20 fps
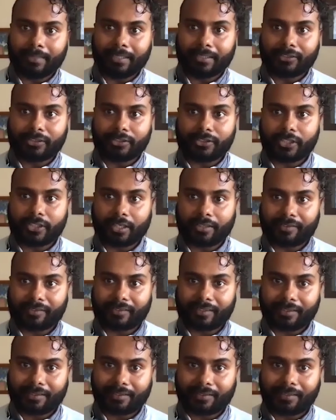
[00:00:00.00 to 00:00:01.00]
to
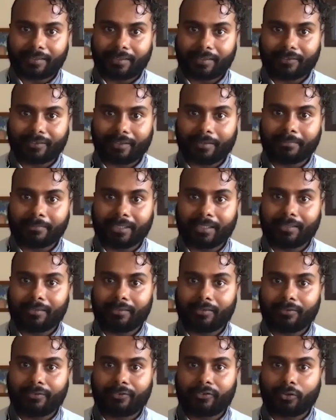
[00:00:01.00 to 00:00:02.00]
justice is something
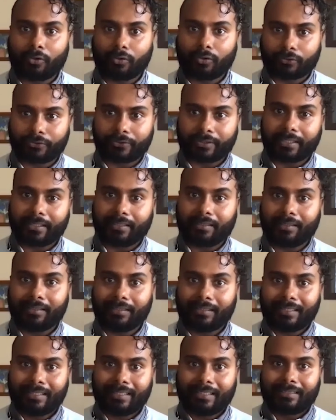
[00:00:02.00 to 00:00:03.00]
so real
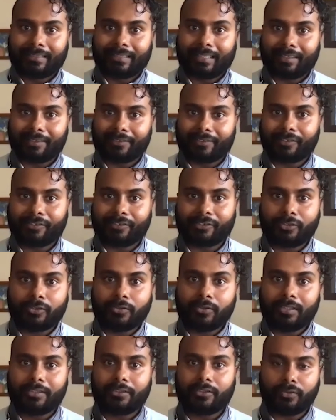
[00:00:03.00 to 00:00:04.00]
that as a
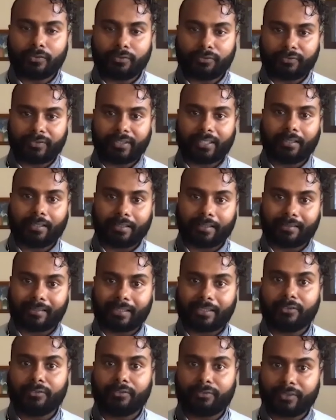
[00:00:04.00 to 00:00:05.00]
student you feel it
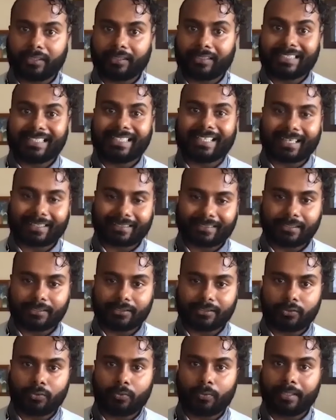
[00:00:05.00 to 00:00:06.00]
and you feel connected
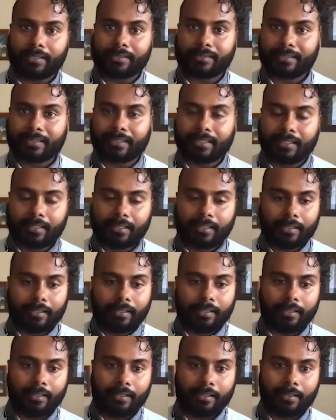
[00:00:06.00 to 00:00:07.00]
to it.
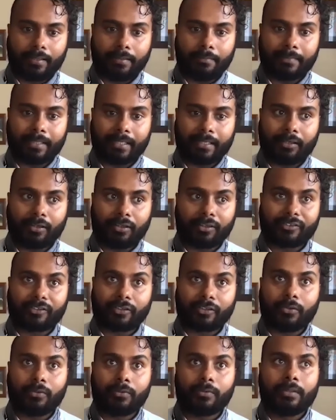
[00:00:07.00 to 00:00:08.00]
And
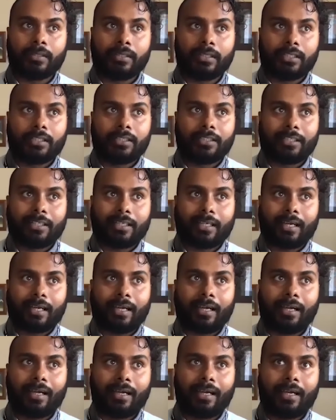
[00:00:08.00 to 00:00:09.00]
also,
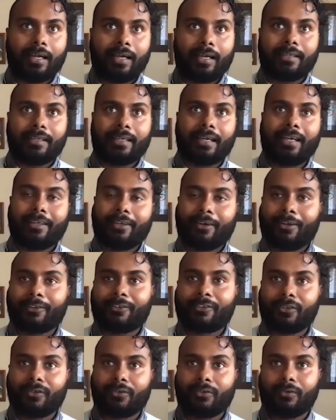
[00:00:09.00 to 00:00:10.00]
I
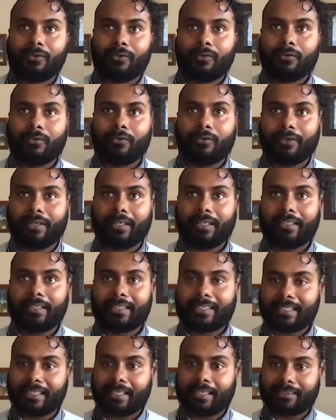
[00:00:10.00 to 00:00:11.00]
also really
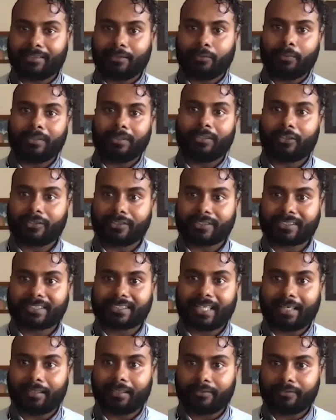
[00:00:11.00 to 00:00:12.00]
connected with her
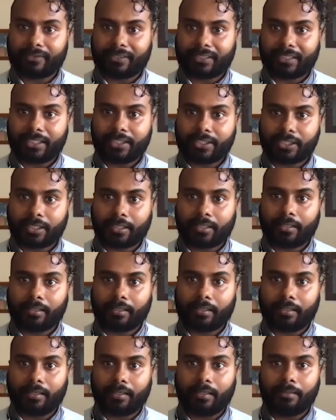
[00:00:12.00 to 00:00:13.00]
style of teaching,
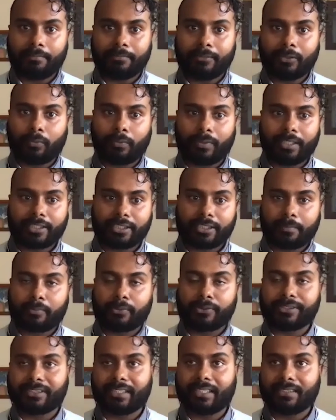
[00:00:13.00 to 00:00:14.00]
the way she
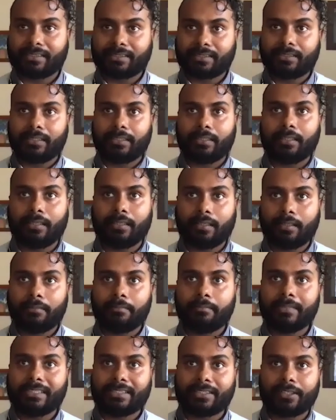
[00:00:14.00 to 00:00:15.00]
presents the
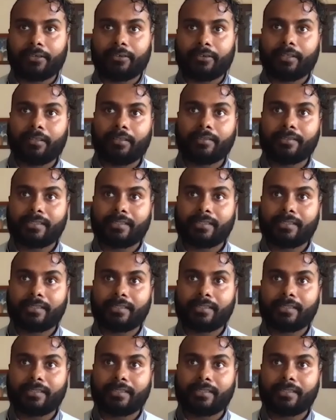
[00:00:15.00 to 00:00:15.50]
material.